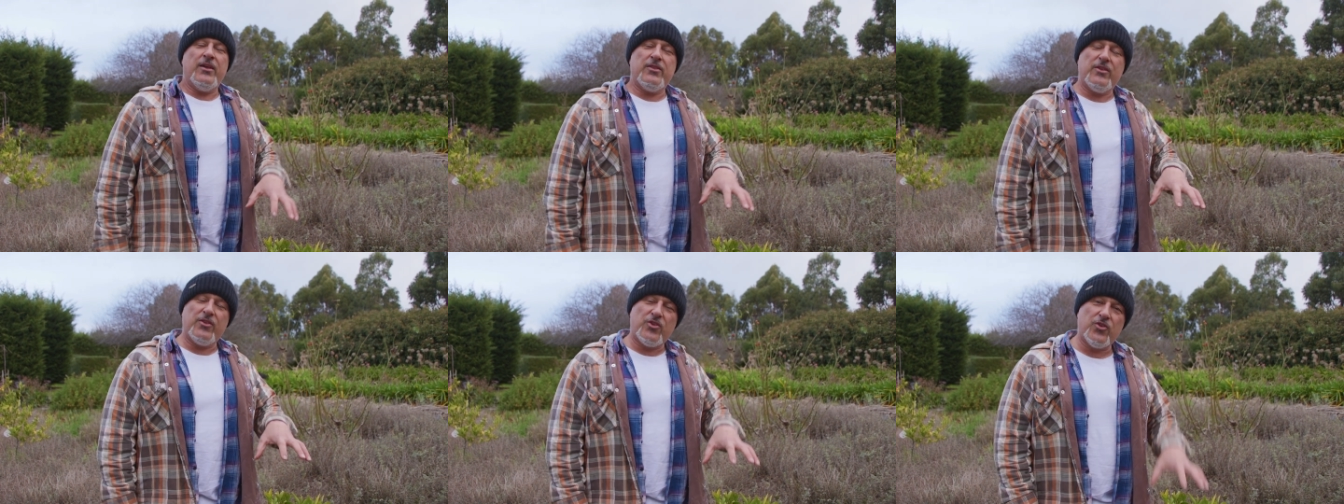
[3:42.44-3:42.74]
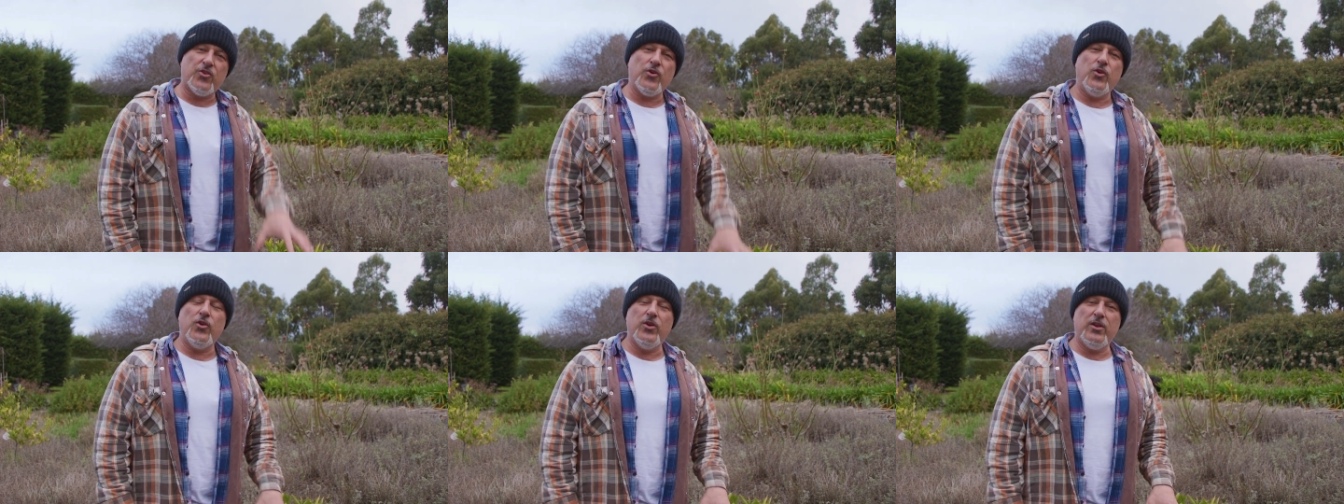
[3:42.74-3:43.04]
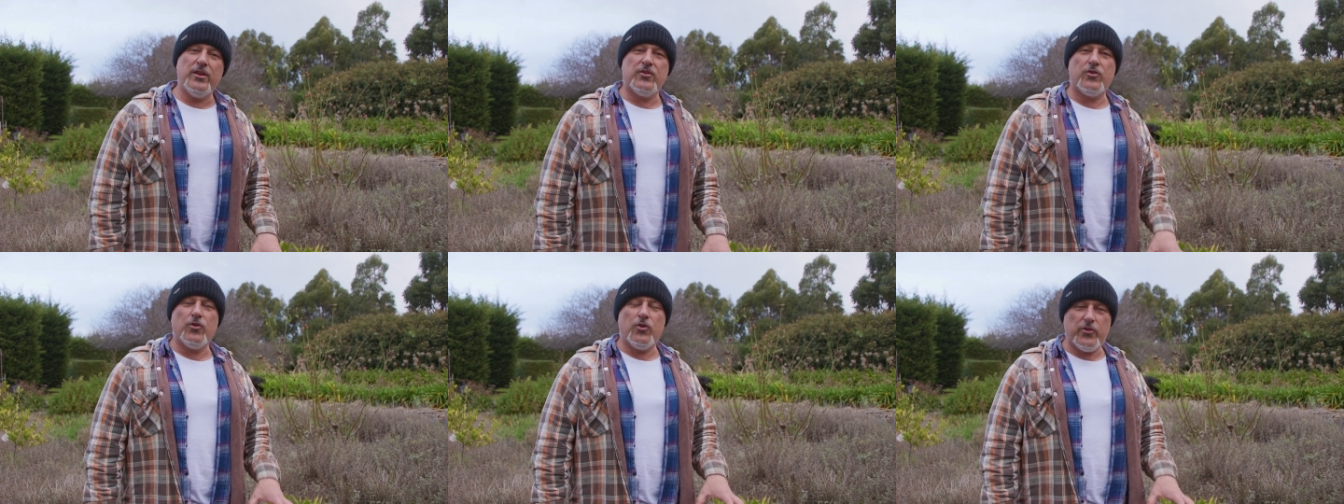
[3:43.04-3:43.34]
The
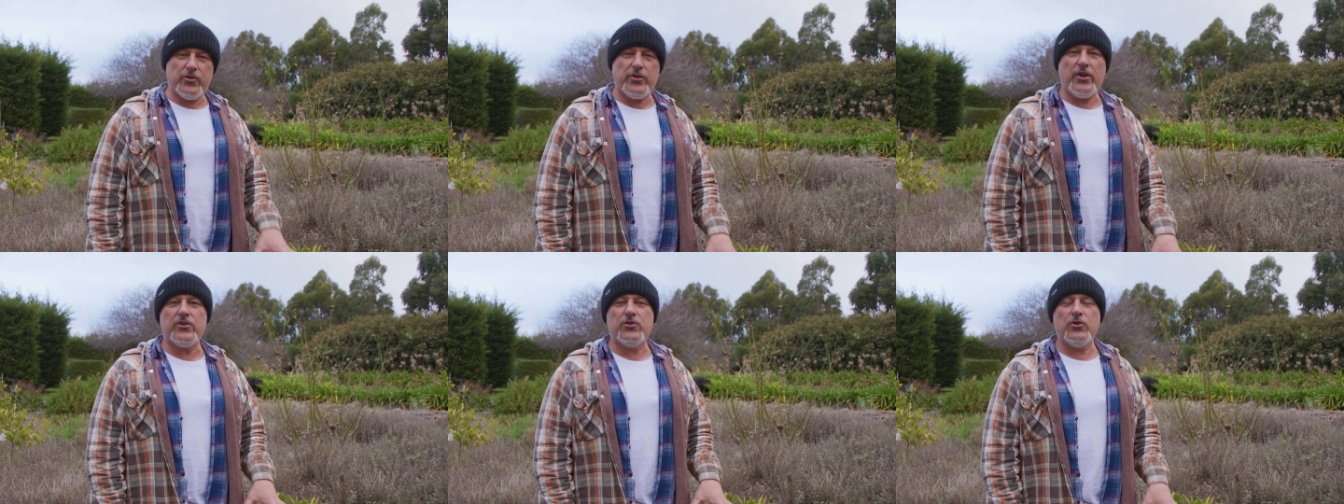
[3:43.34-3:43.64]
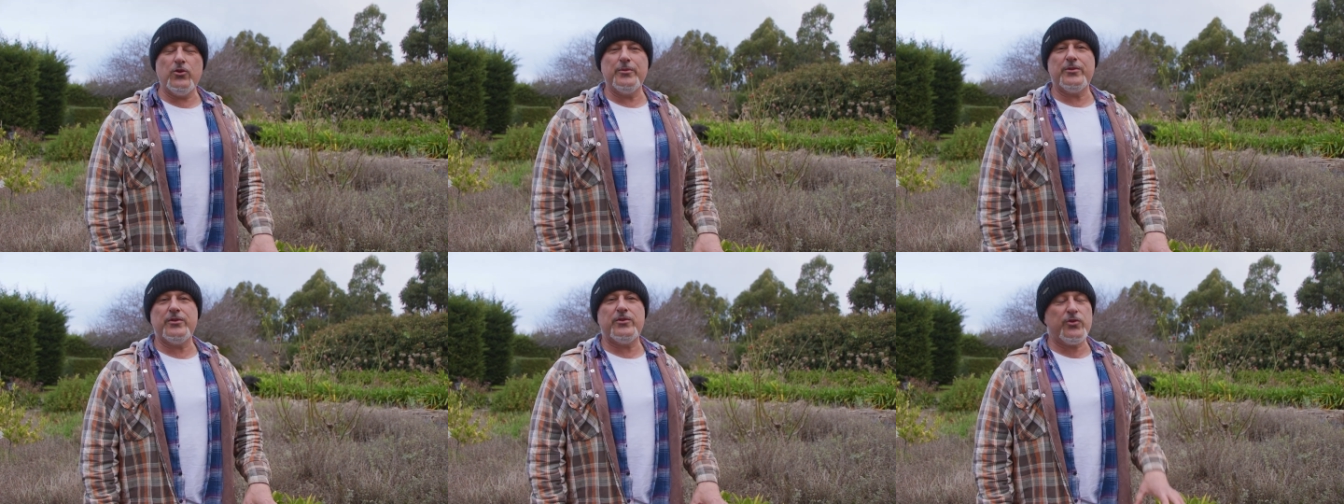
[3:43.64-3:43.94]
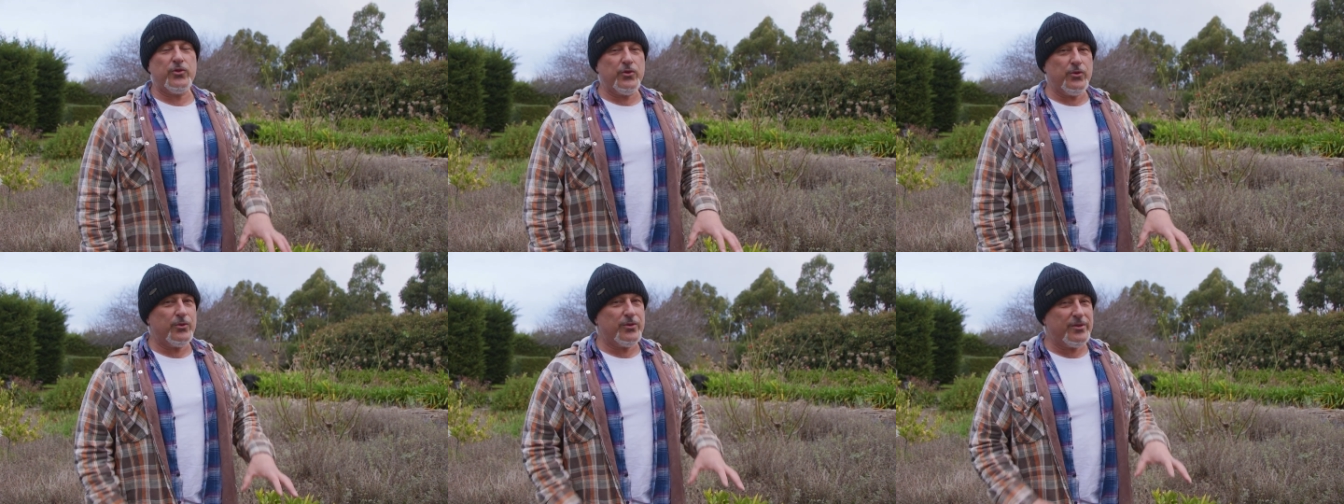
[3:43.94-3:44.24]
soil is also dormant
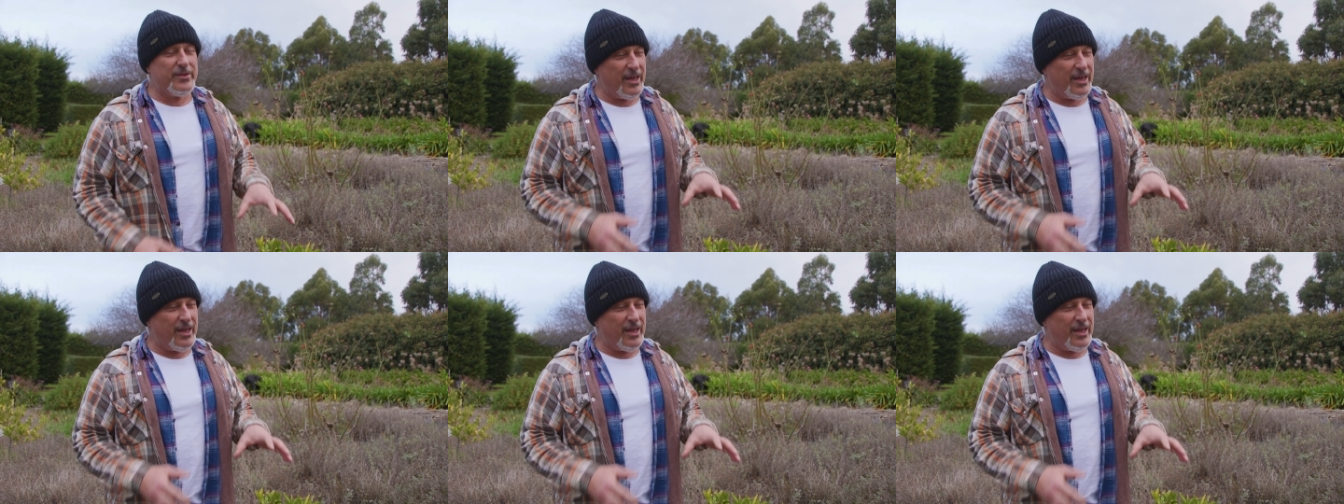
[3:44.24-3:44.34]
too.